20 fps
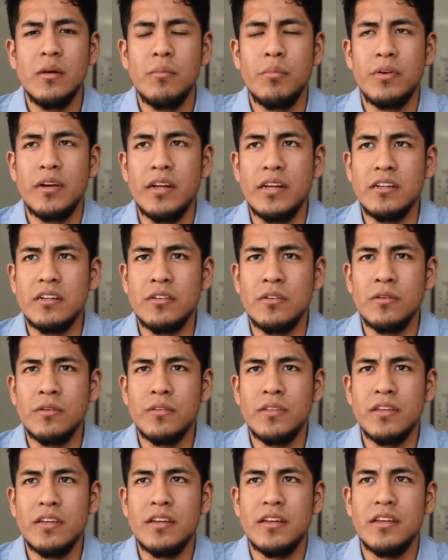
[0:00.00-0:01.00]
but I know
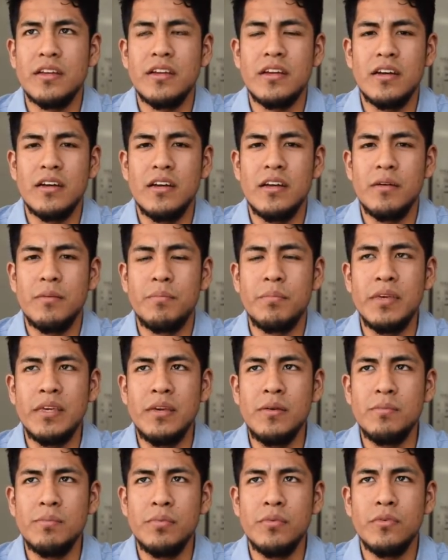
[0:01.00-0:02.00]
that
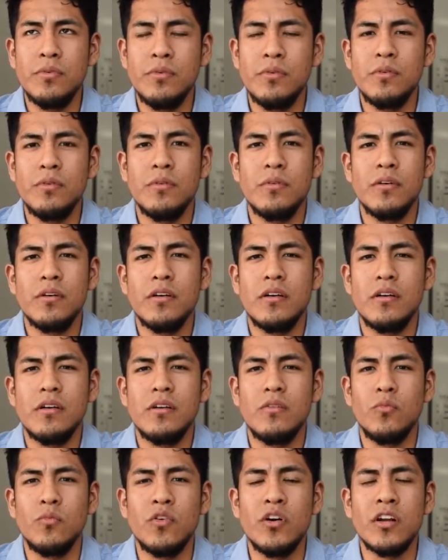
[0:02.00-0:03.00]
people
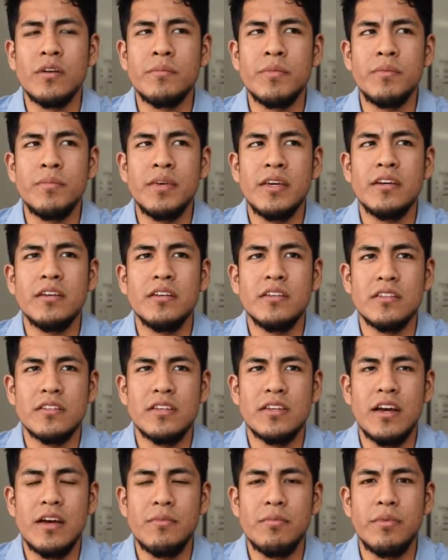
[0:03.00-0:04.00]
want me because
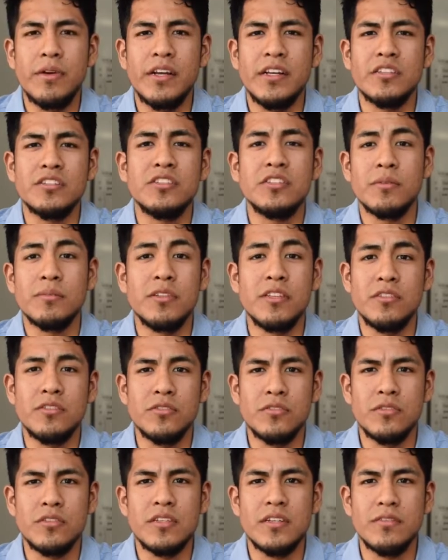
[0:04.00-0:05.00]
I bring something
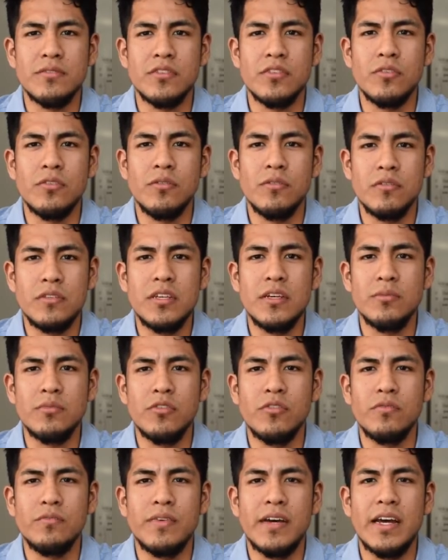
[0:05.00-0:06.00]
to the
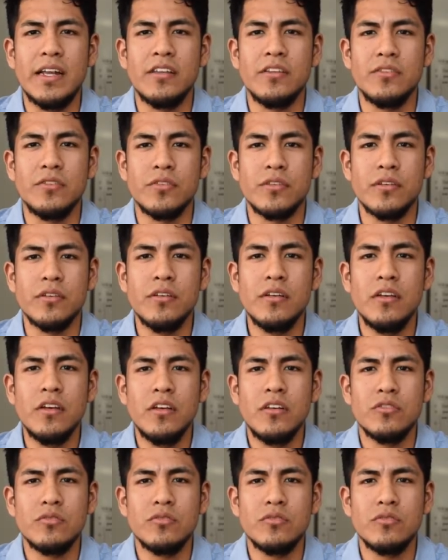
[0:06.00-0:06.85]
table of value, you know?